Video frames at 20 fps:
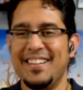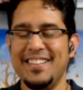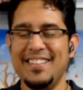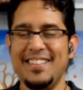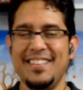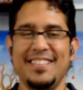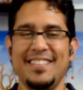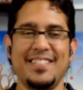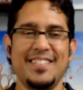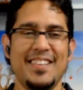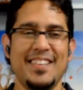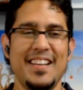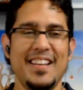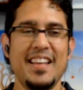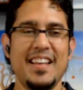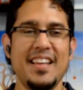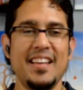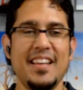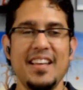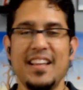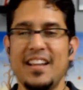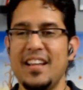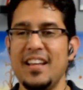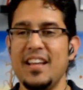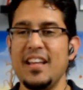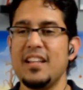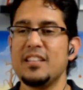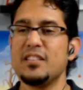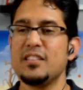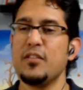
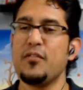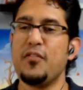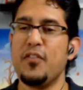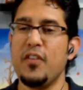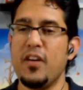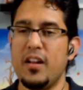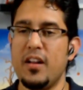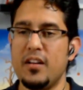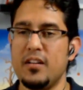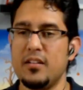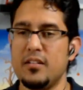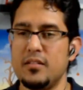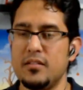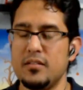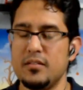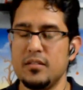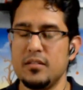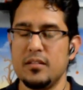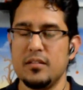It is a fun